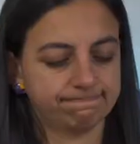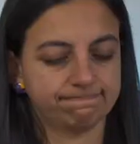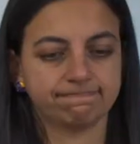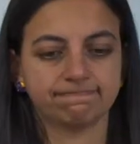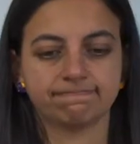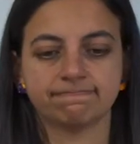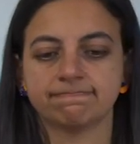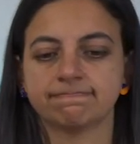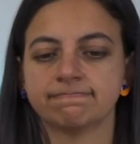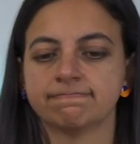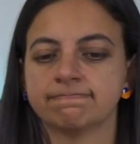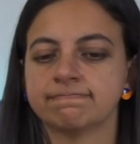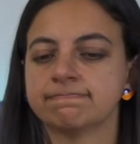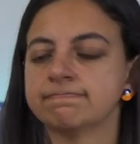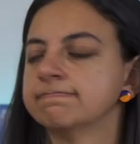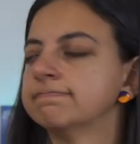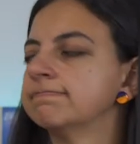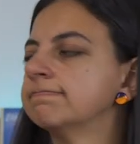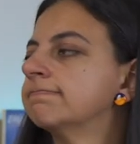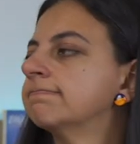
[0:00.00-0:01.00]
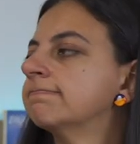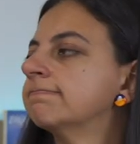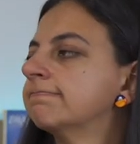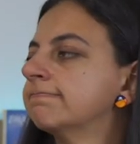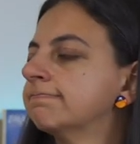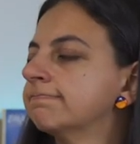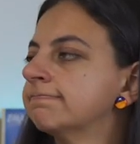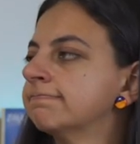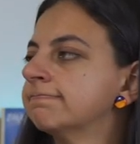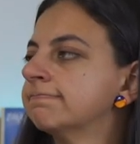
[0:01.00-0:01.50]

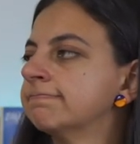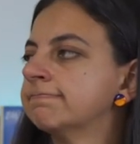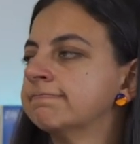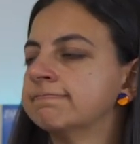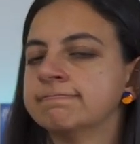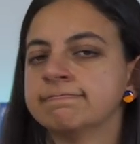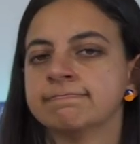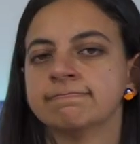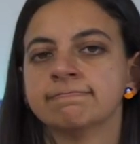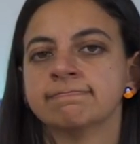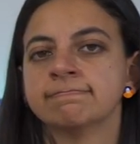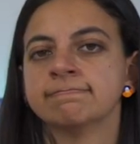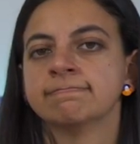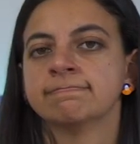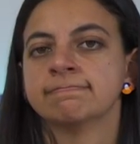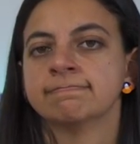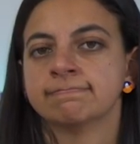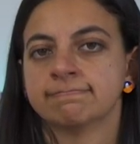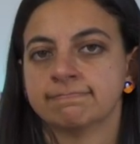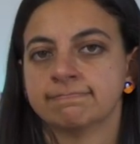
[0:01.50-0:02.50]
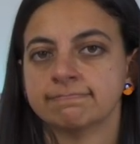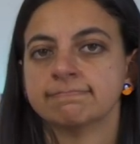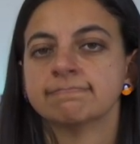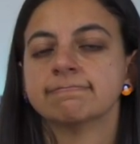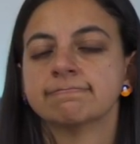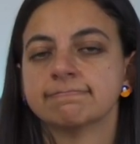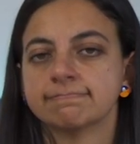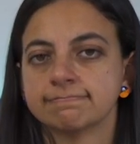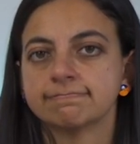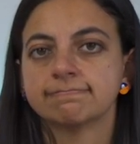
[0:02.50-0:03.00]

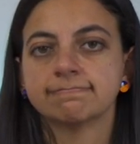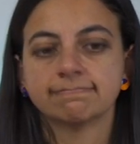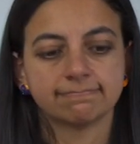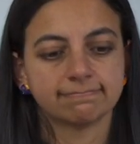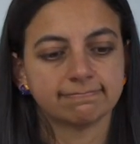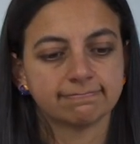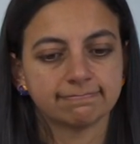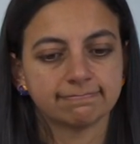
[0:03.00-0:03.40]
No words are spoken by the person on screen.